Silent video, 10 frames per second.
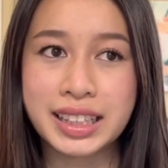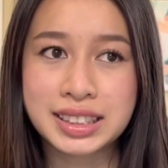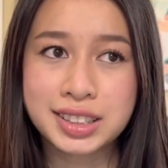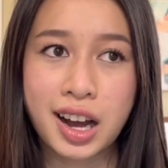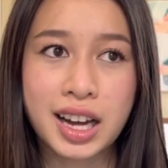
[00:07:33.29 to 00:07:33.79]

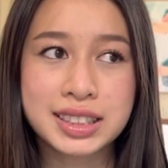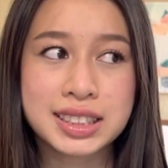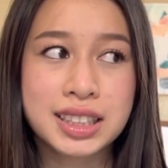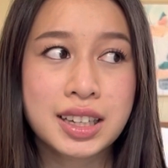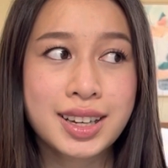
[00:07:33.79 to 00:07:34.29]
is
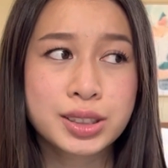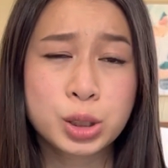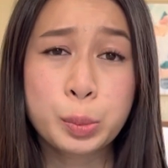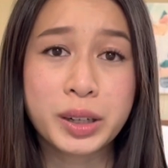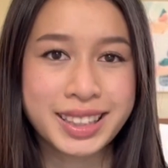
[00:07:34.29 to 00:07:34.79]
not
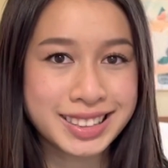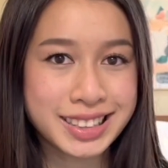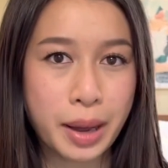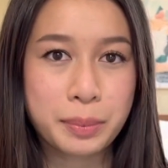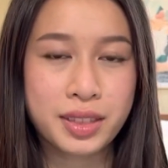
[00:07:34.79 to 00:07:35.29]
super
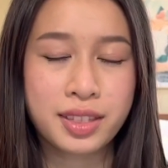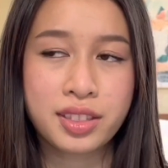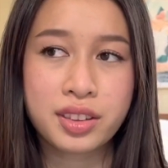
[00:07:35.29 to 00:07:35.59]
in-depth.